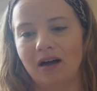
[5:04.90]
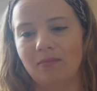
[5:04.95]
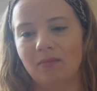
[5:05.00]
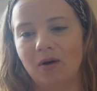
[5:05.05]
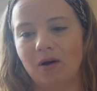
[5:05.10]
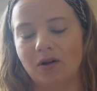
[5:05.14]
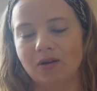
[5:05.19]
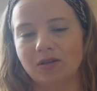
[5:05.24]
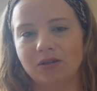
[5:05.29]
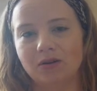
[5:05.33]

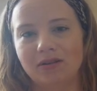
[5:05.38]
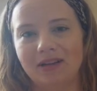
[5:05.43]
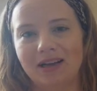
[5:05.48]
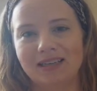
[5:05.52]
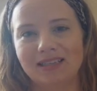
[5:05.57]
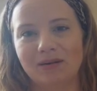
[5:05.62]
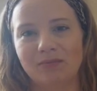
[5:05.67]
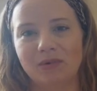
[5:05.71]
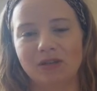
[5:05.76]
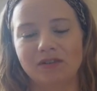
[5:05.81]
Also,
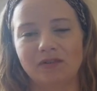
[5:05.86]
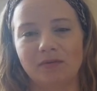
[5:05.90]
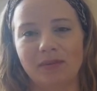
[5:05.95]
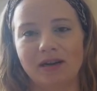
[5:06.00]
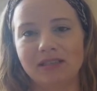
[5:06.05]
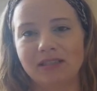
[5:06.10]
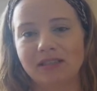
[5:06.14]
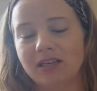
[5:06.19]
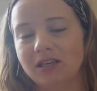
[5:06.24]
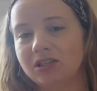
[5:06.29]
last time was for my
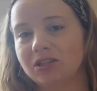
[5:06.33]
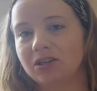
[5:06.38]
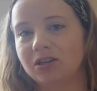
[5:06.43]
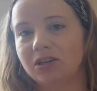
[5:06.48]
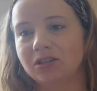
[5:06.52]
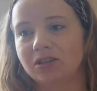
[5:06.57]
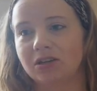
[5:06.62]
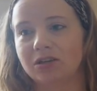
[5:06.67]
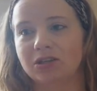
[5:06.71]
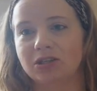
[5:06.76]

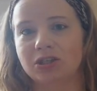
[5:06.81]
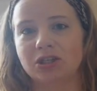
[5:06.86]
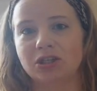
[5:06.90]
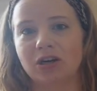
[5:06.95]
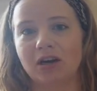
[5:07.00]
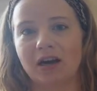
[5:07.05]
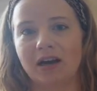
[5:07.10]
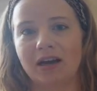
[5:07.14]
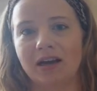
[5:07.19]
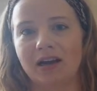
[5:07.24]
sister, so I was
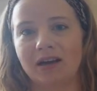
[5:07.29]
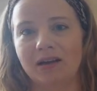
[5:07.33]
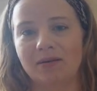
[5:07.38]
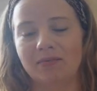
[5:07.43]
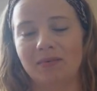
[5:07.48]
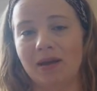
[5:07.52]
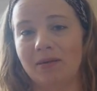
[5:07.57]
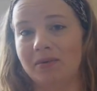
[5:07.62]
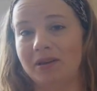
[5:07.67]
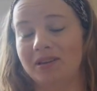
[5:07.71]
trying
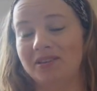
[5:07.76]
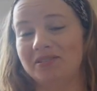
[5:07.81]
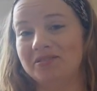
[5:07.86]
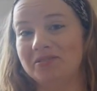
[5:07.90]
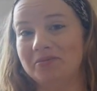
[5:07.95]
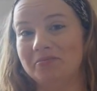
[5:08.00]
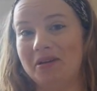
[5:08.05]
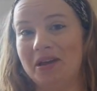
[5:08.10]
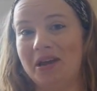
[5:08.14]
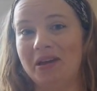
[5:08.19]
maybe
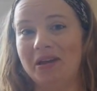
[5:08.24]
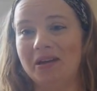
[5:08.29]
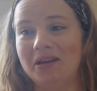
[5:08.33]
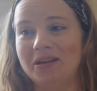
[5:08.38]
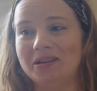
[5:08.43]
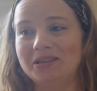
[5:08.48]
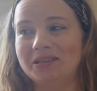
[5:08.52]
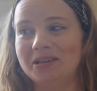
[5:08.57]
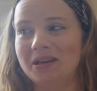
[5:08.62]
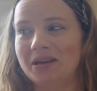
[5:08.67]
to make
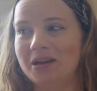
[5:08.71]
it